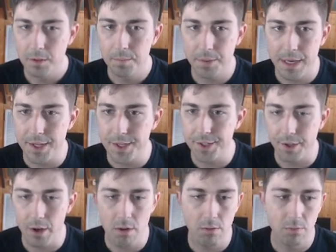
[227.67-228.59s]
Play this
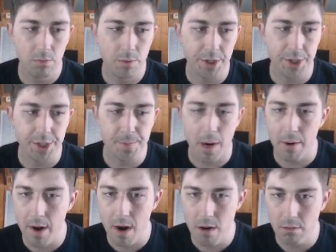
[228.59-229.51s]
slow. We're in a good spot
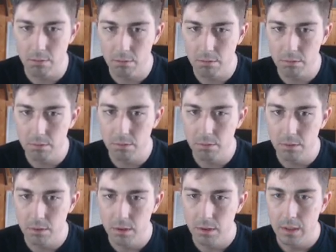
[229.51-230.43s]
right now.
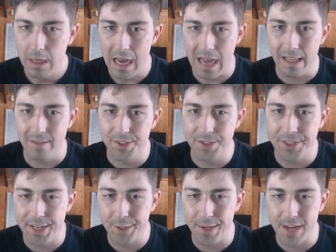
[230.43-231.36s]
At level
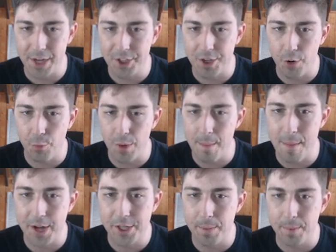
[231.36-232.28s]
6, we actually start to win the
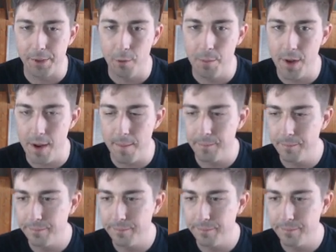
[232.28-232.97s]
matchup a little bit.